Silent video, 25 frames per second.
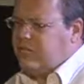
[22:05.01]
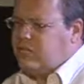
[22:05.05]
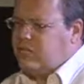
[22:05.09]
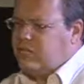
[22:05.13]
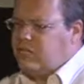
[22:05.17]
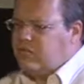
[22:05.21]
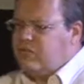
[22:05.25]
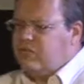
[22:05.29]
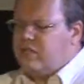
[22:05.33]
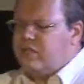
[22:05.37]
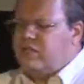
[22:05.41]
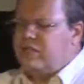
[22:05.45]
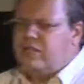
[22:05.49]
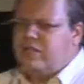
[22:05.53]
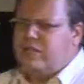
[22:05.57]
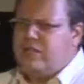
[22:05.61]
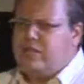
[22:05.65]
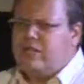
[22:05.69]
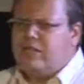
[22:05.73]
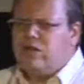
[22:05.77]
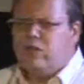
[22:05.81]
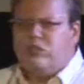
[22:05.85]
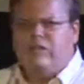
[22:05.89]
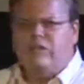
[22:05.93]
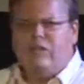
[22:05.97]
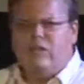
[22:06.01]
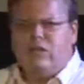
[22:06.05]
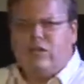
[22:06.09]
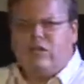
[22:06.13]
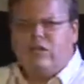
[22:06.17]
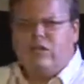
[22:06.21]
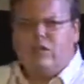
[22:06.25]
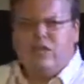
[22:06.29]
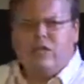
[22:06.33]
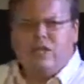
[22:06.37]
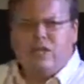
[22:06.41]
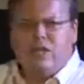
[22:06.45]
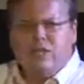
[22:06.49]
And it's interesting, they don't
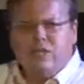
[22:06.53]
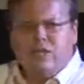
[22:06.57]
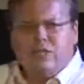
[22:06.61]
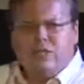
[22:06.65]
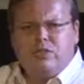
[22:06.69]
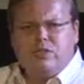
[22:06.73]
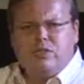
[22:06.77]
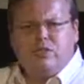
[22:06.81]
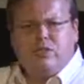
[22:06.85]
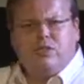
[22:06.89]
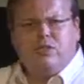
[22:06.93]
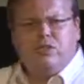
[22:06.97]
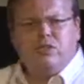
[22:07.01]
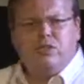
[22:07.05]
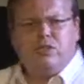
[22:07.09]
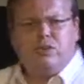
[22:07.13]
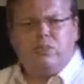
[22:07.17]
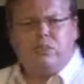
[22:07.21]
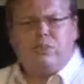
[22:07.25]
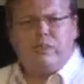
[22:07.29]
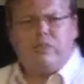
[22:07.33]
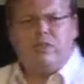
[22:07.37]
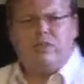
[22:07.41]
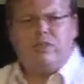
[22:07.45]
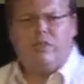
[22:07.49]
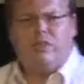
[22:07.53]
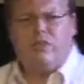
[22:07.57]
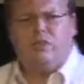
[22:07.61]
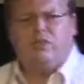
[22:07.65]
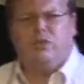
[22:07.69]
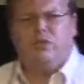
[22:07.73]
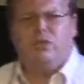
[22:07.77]
follow this traditional business